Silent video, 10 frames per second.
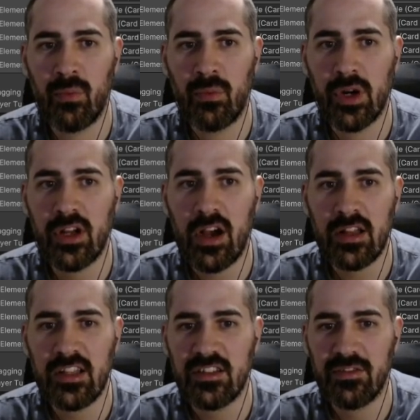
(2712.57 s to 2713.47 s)

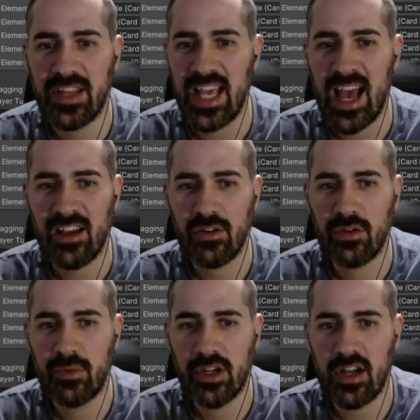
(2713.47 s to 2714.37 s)
regardless of the angle,
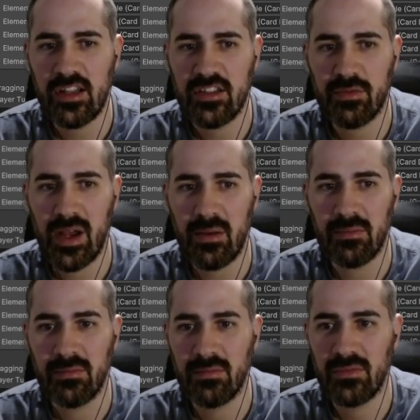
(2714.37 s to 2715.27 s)
regardless of where
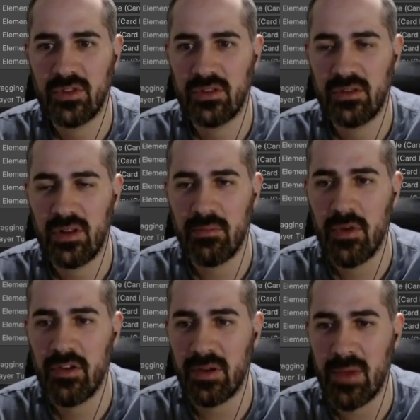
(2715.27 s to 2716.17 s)
I'm
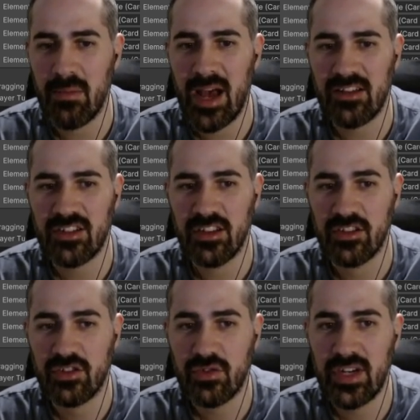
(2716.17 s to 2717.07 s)
moving my mouse on the
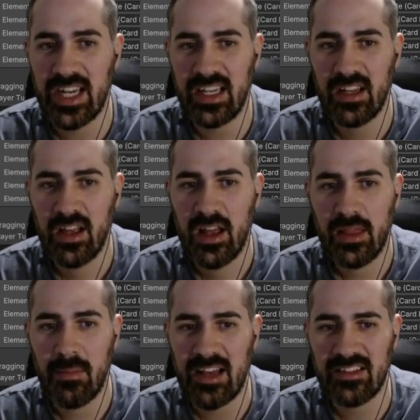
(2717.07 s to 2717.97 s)
screen,
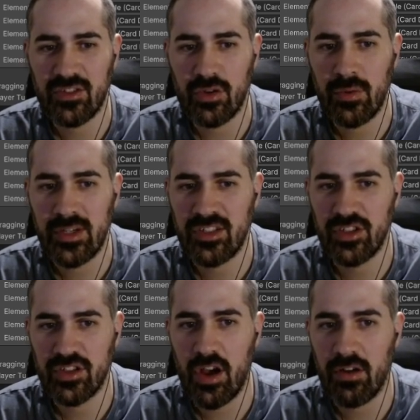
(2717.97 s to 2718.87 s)
the mouse is always
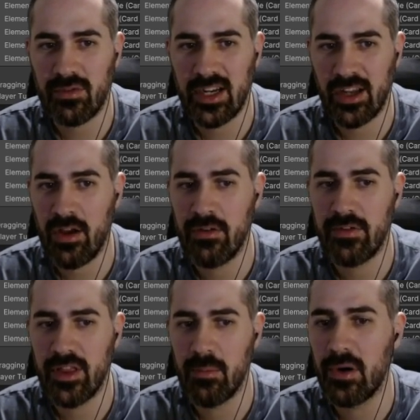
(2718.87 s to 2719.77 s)
just hovering over
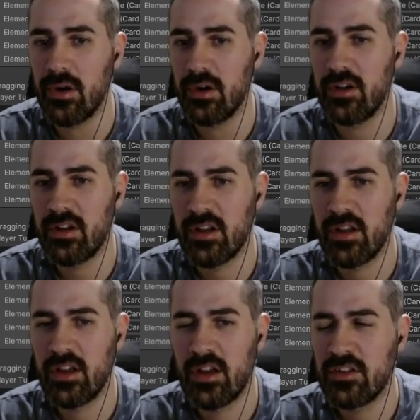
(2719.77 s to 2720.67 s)
the board.
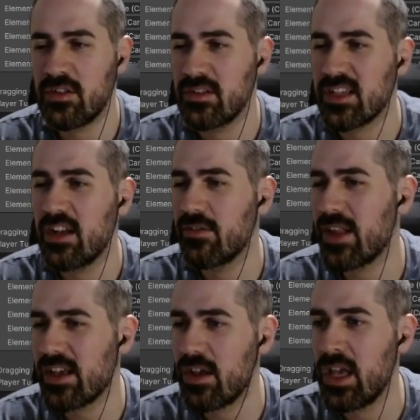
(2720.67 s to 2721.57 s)
So it's kind of
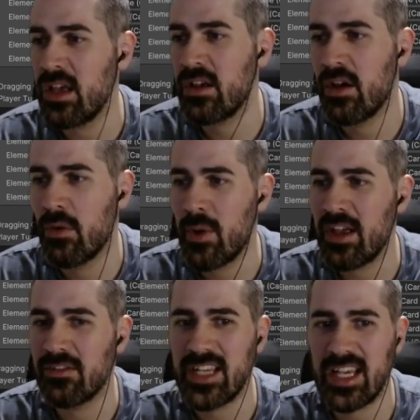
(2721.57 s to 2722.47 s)
like a way
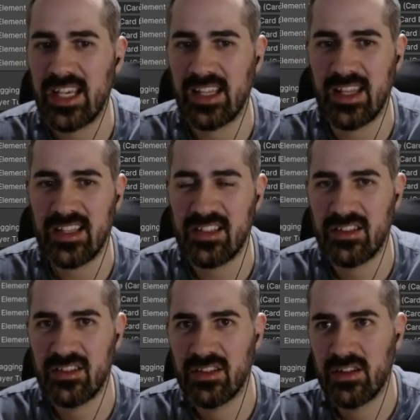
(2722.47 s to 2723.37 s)
of taking this.